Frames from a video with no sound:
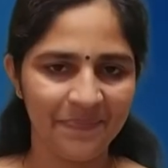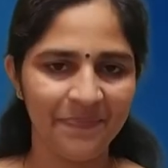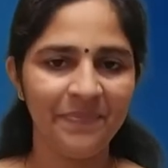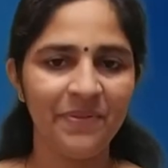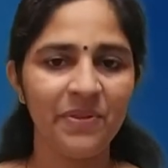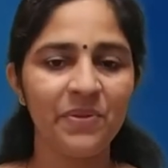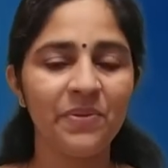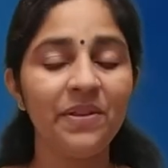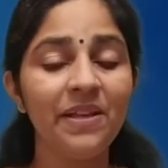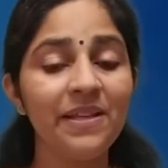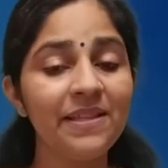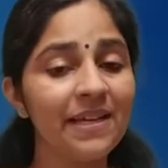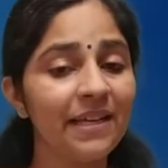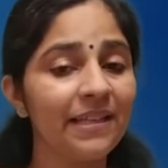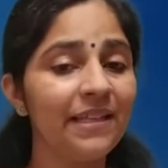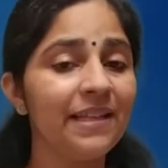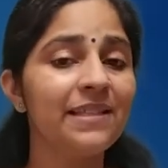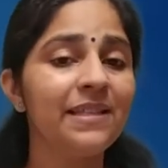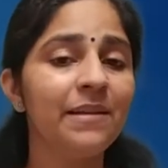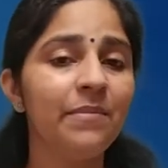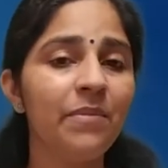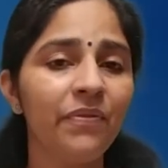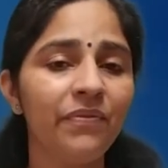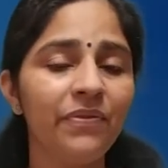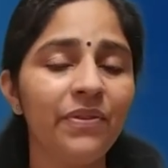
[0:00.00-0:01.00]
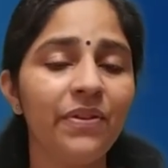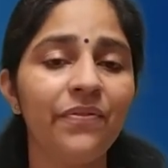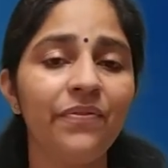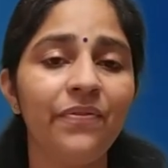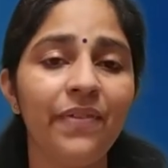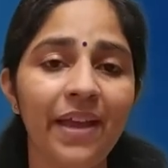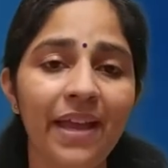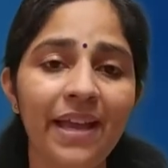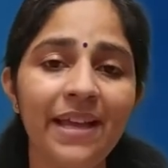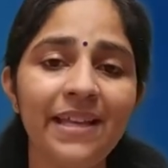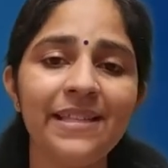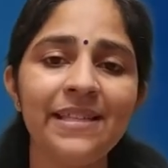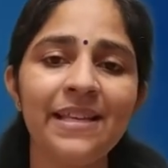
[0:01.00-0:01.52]
So these are some of the
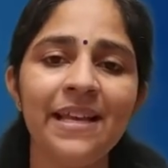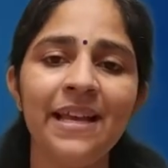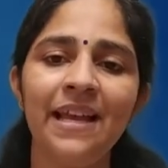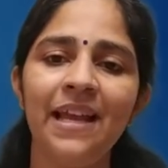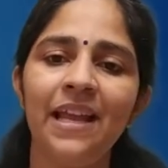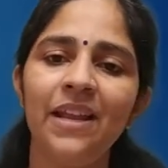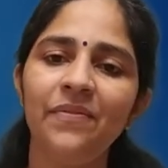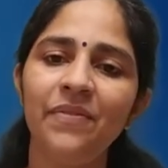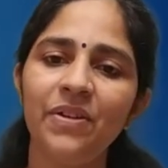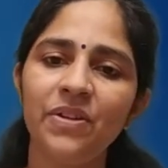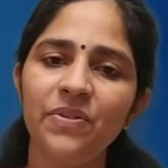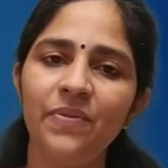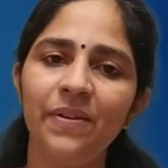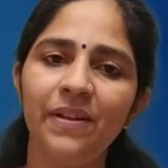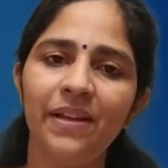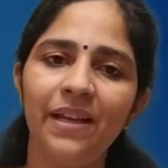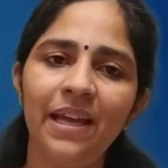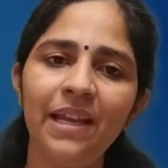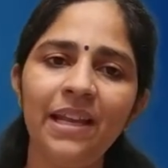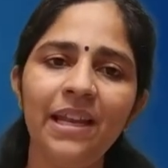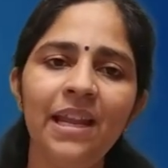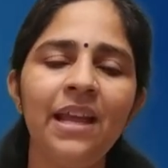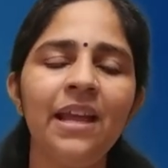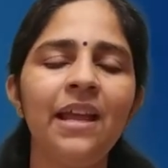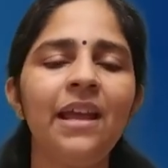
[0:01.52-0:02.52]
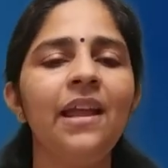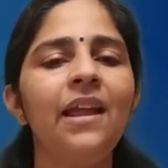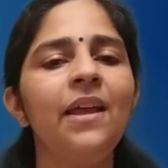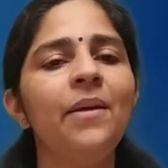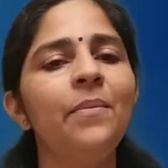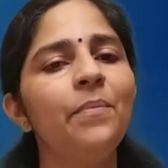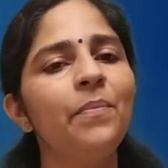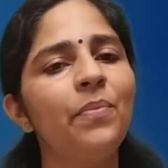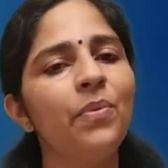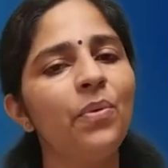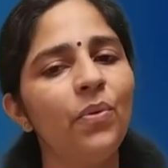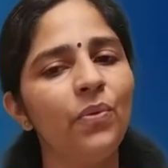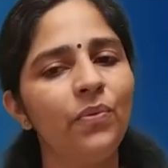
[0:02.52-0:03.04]
ways in which we can
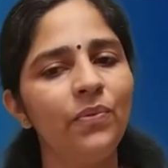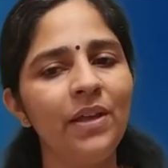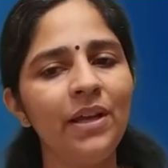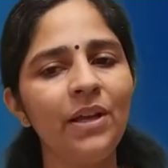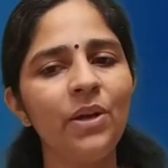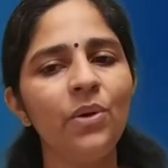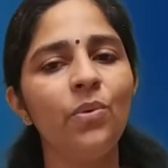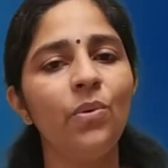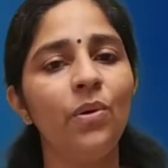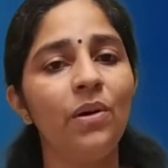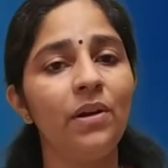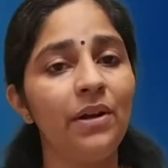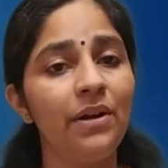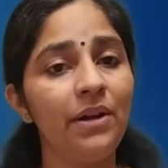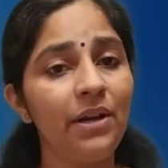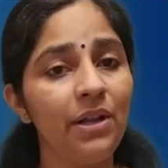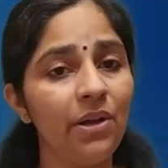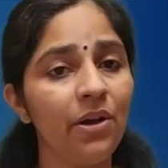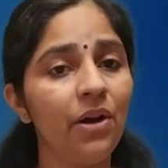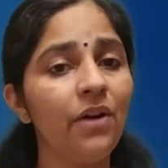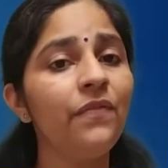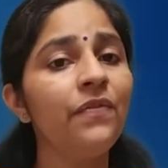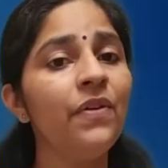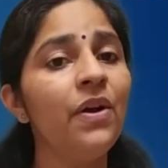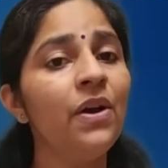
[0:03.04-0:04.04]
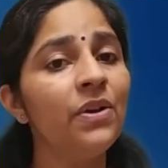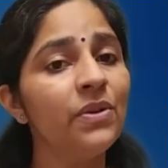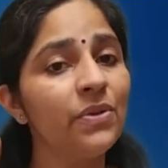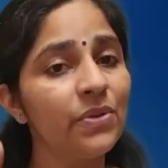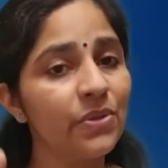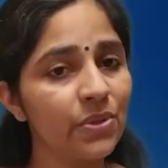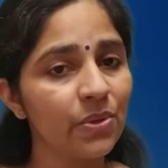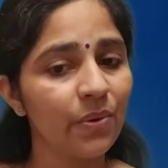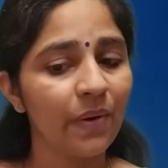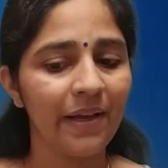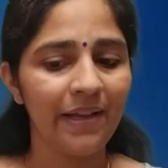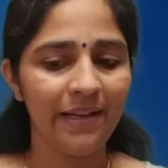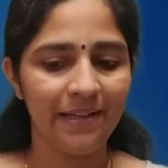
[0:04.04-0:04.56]
improve the quality of
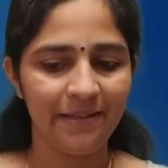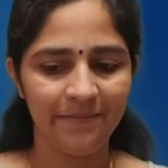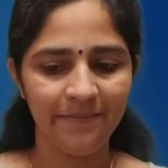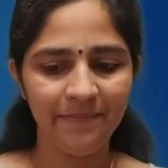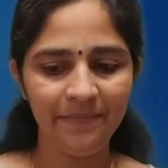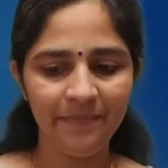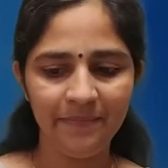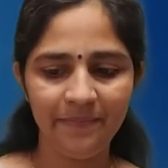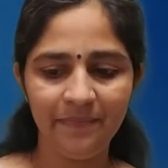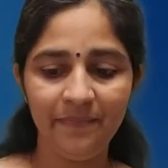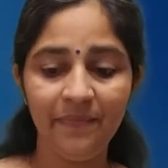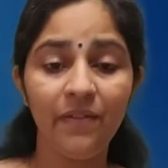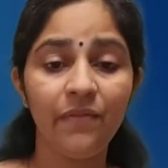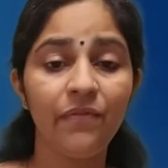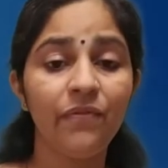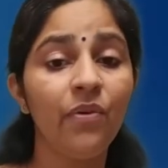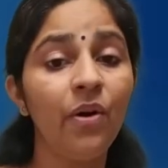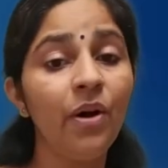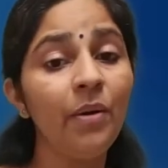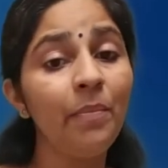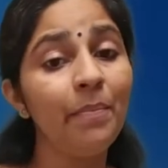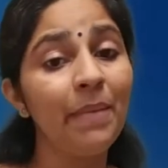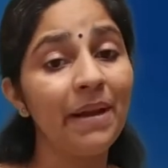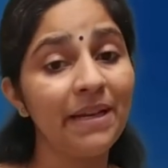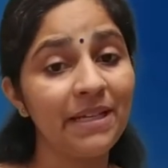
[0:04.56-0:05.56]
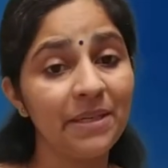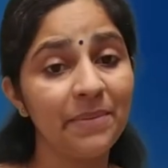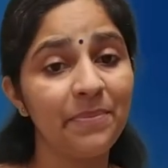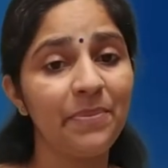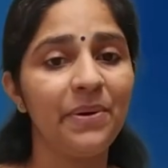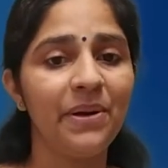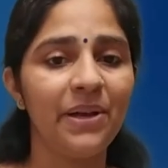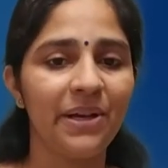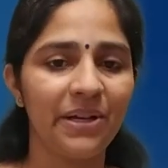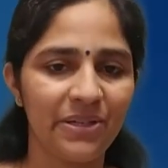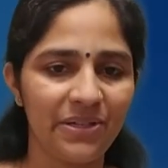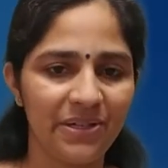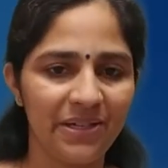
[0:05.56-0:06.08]
soil for better
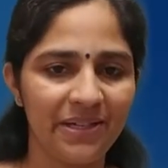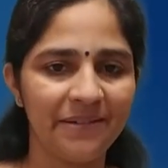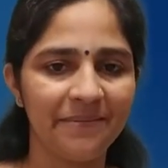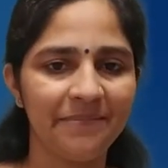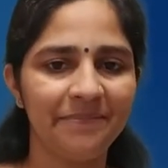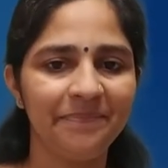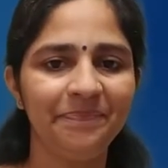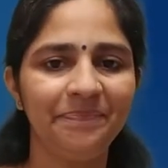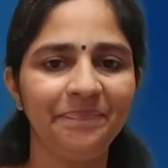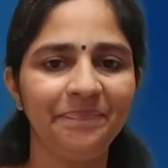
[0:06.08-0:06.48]
production.